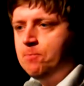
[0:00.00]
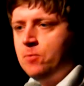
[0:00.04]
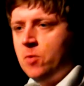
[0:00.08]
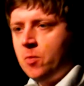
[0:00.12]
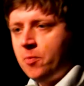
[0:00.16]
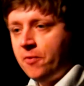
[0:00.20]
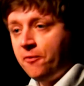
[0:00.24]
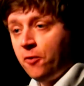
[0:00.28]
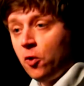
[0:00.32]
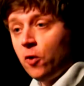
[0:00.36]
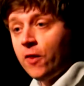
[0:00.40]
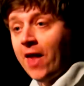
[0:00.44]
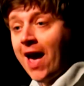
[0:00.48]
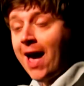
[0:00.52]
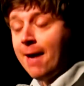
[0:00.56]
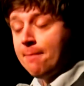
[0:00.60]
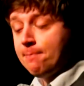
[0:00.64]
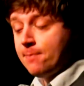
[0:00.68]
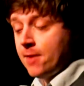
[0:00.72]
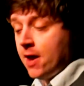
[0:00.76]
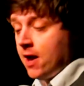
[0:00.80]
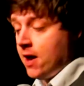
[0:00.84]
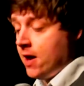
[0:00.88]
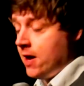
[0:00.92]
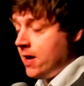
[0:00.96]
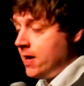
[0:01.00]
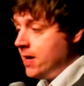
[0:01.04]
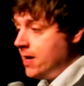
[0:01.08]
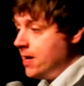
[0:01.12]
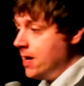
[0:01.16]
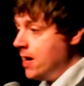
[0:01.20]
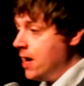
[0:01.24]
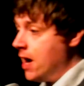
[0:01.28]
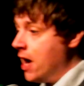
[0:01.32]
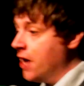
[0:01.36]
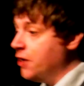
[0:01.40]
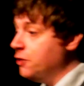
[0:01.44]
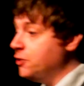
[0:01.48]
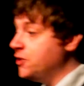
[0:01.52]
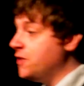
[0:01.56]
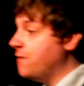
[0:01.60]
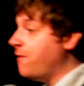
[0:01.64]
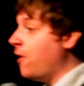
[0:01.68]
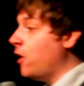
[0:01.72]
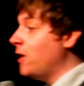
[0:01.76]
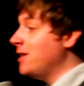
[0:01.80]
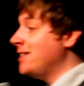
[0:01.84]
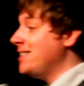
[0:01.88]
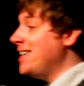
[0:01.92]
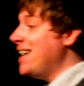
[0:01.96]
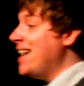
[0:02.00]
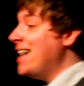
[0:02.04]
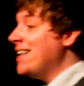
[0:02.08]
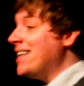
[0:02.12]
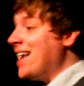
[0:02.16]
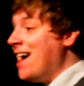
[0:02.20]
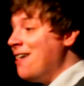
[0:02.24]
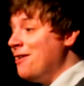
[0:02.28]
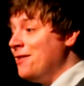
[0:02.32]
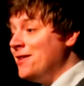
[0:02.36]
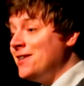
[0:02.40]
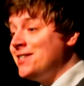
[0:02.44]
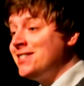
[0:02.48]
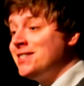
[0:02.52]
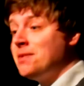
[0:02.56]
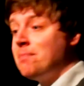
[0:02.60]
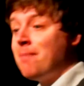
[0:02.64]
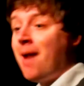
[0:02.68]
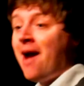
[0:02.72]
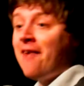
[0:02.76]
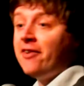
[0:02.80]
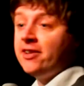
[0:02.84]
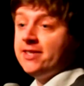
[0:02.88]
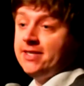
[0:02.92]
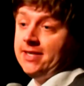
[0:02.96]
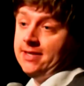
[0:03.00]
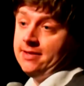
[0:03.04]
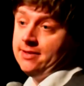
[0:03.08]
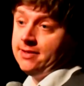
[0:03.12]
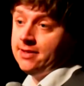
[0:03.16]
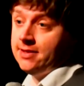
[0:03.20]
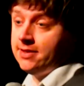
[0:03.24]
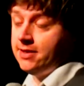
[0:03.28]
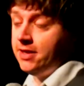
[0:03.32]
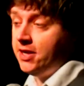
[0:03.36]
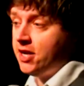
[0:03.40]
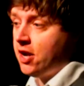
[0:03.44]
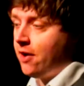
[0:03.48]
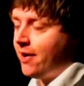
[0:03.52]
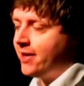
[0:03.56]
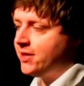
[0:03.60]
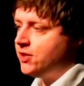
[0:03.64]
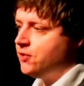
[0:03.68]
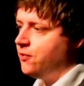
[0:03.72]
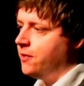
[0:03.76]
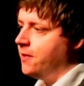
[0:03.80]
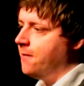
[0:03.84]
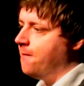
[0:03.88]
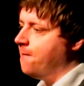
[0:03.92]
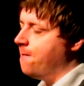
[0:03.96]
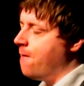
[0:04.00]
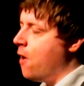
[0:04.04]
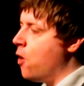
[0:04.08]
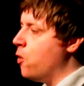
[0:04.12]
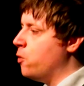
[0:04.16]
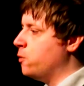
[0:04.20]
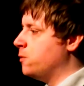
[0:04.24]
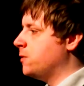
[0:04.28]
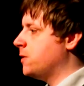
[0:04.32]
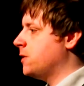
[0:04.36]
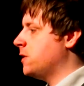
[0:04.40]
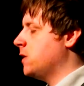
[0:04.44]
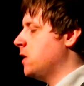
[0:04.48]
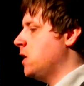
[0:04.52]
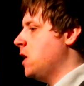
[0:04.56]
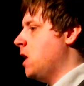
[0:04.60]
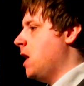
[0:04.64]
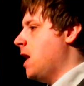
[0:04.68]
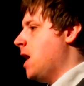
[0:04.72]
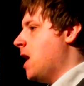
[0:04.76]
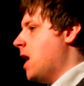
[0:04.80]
Before that, I used to volunteer down at the Samaritans, answering the phones.